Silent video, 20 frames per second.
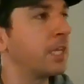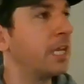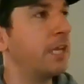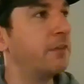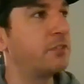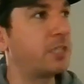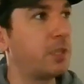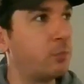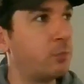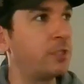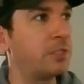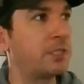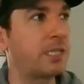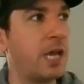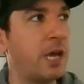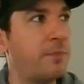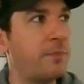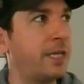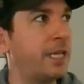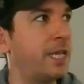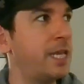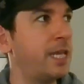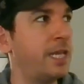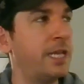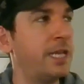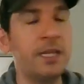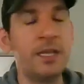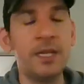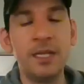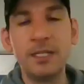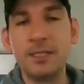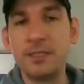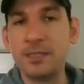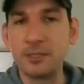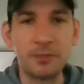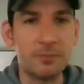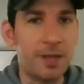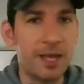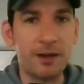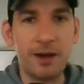if someone's coming in,
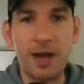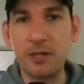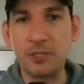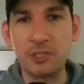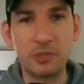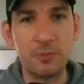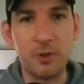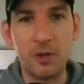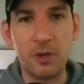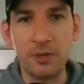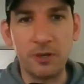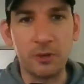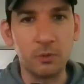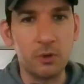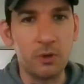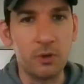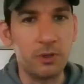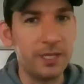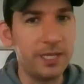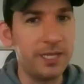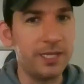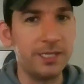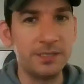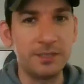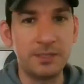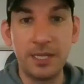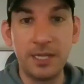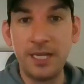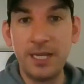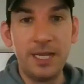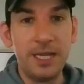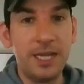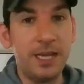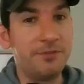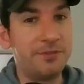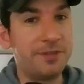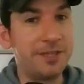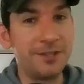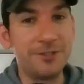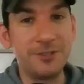doesn't matter how small their role is,
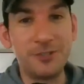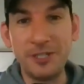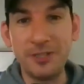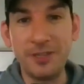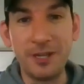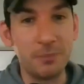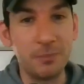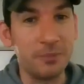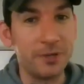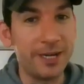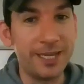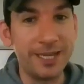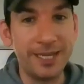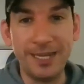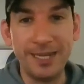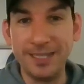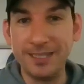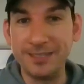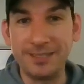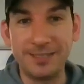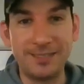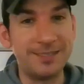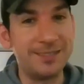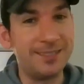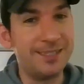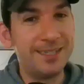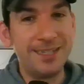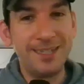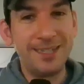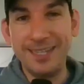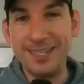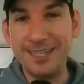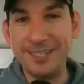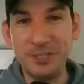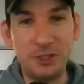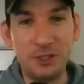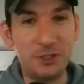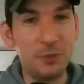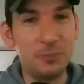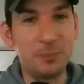if the energy they're bringing is
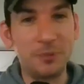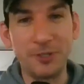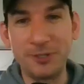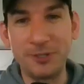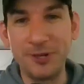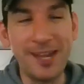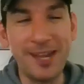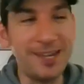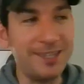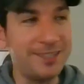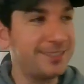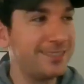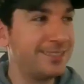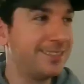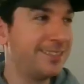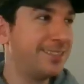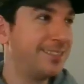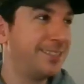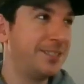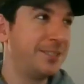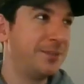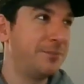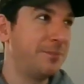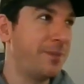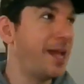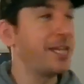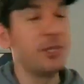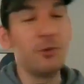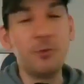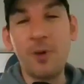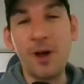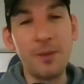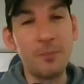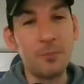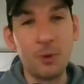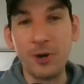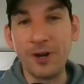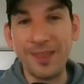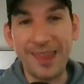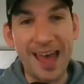super great, man, you want
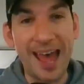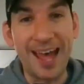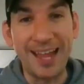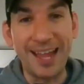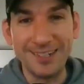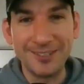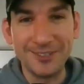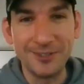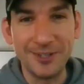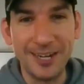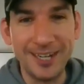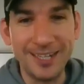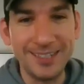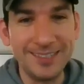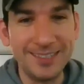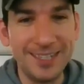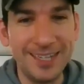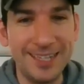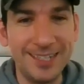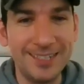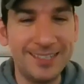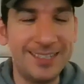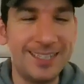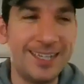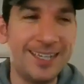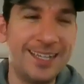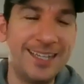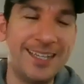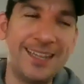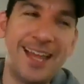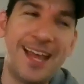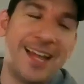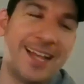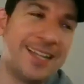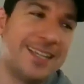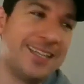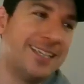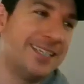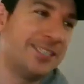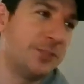more of that, right? And
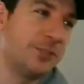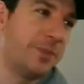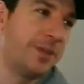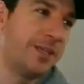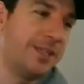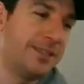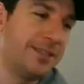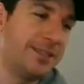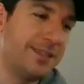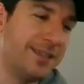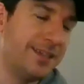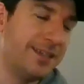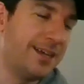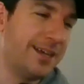that has been